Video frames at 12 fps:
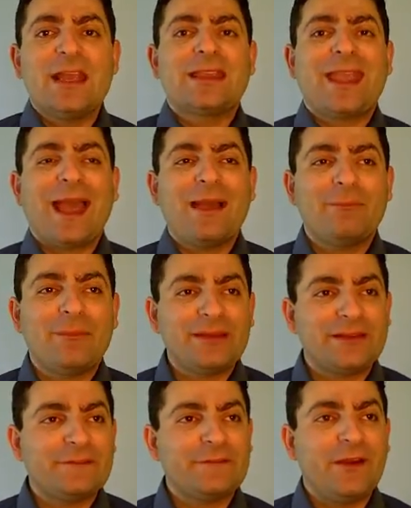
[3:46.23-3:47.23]
can be
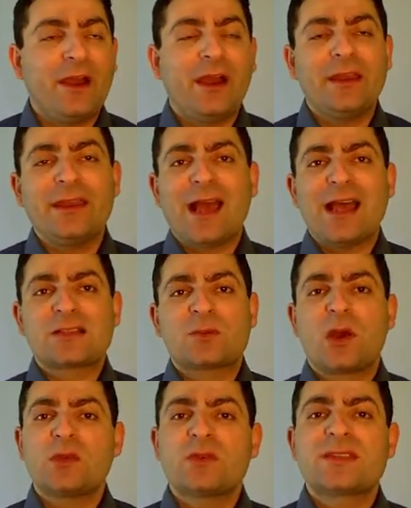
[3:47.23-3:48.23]
defined as
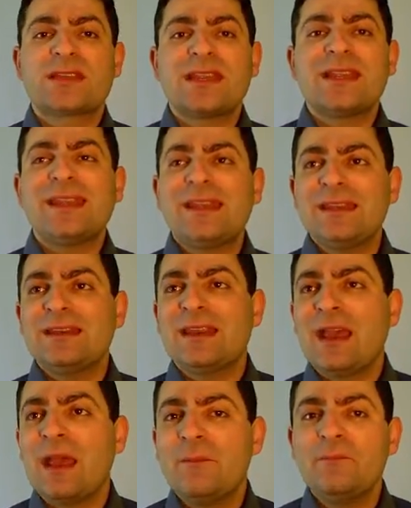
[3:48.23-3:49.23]
what you see in
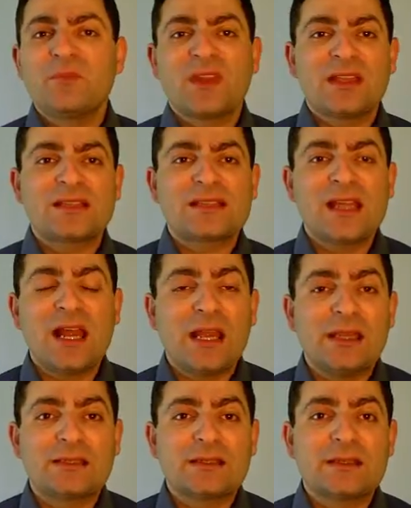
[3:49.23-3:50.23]
the
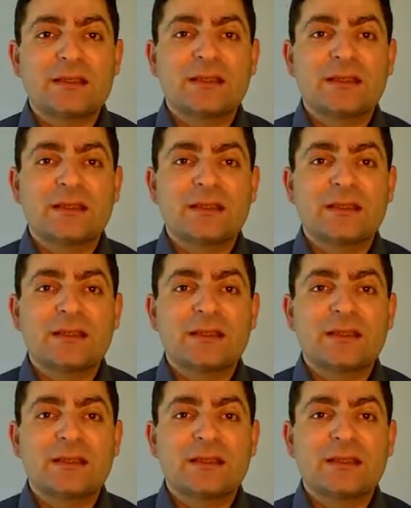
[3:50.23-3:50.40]
slide.